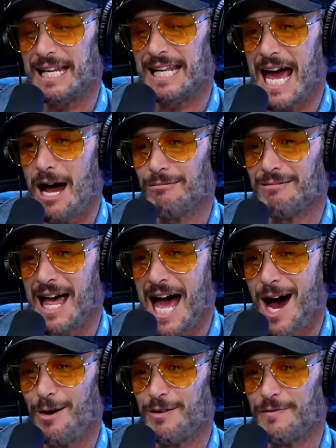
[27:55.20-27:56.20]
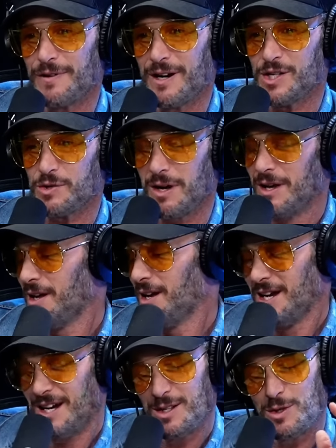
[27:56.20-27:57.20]
it out loud, the worse it
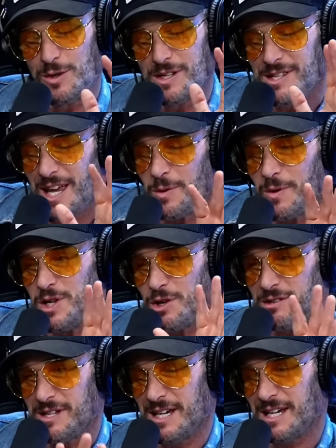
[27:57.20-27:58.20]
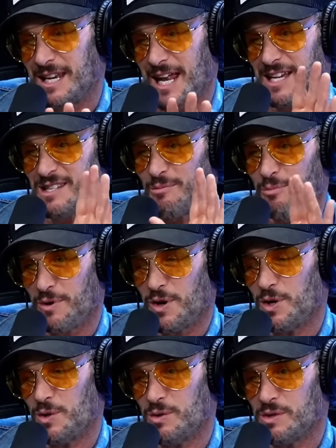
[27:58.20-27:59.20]
sounds, dude. It's like when your kid has a
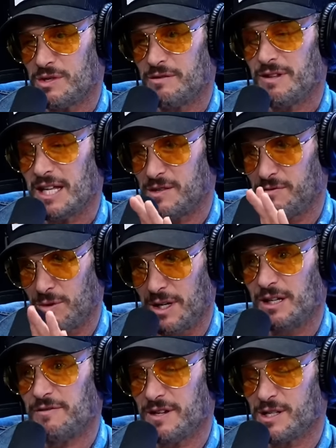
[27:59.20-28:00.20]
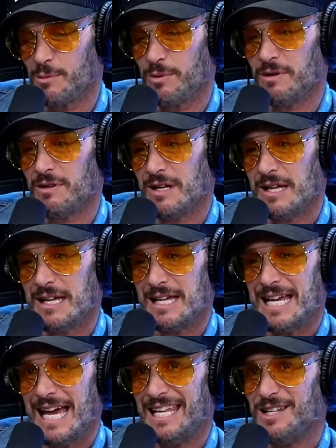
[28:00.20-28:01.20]
bruise that's really visible,
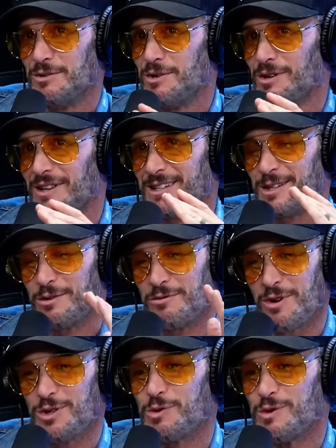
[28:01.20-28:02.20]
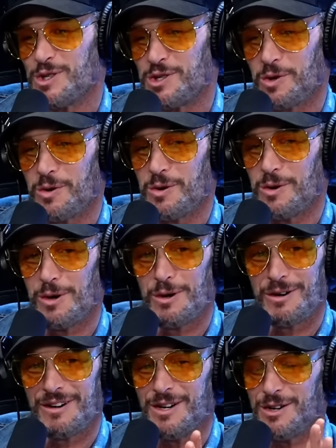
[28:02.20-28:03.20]
and you go to like the grocery
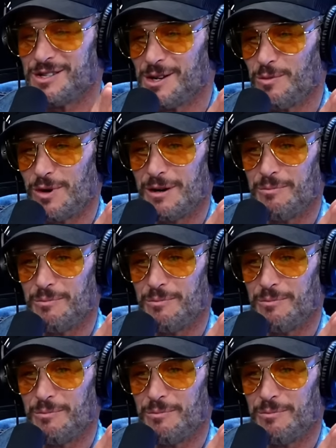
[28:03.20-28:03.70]
store, or you're somewhere in